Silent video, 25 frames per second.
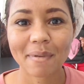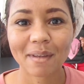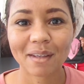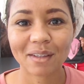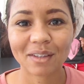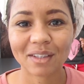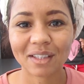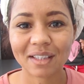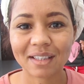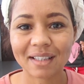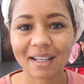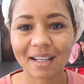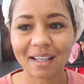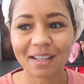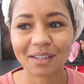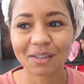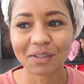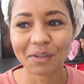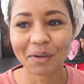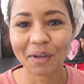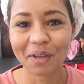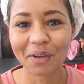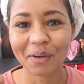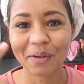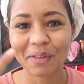you see it's like
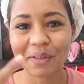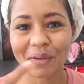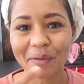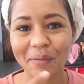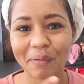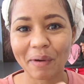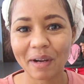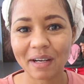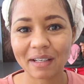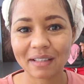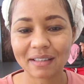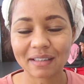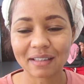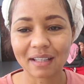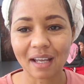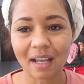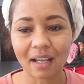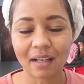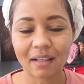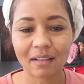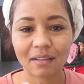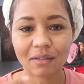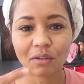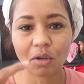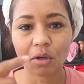it's going on the one
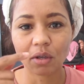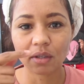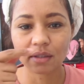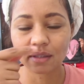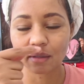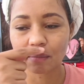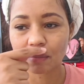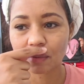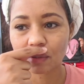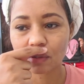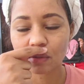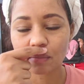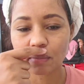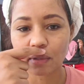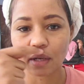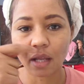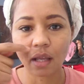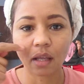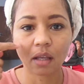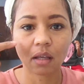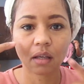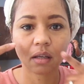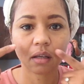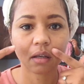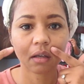side, it's supposed to be
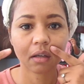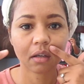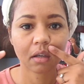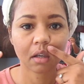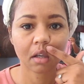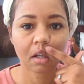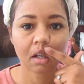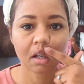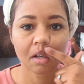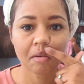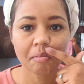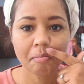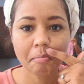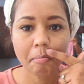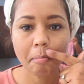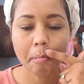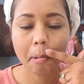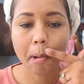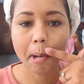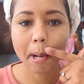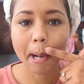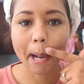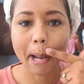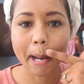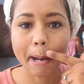like,
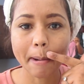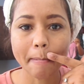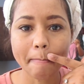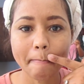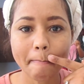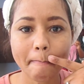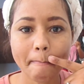like,